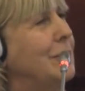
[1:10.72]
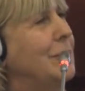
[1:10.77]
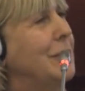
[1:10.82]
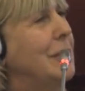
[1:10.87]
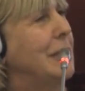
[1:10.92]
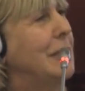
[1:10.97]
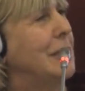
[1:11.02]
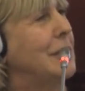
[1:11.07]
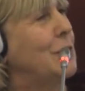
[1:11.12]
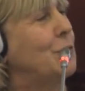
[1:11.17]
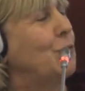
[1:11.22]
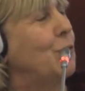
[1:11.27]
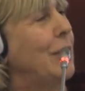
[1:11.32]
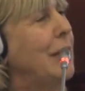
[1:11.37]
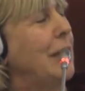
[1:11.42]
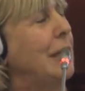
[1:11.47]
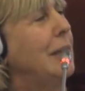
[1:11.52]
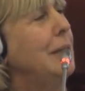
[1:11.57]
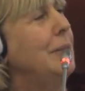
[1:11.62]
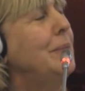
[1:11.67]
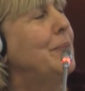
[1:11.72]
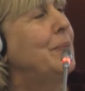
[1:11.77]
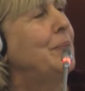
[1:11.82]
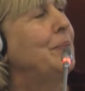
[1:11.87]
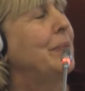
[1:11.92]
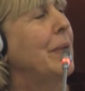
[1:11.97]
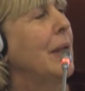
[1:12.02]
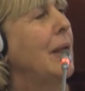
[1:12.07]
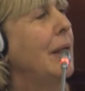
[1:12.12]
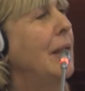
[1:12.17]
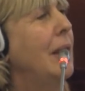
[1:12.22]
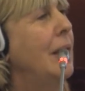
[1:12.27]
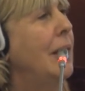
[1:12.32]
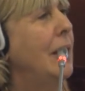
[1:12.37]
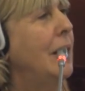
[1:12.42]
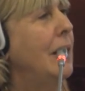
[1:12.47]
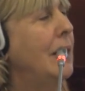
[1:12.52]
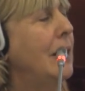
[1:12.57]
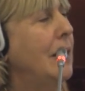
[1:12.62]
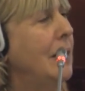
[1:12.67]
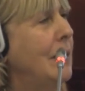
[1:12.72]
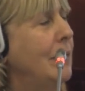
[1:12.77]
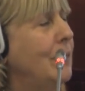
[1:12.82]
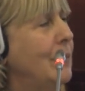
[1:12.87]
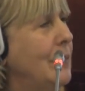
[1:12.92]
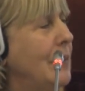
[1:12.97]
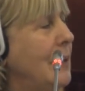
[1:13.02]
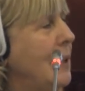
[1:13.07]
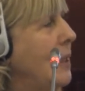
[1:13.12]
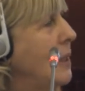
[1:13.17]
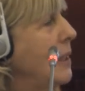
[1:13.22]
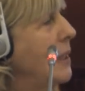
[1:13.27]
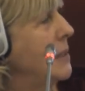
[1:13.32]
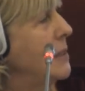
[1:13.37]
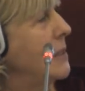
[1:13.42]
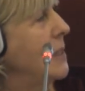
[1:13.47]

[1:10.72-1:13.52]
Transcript: uh, in its way, um, I can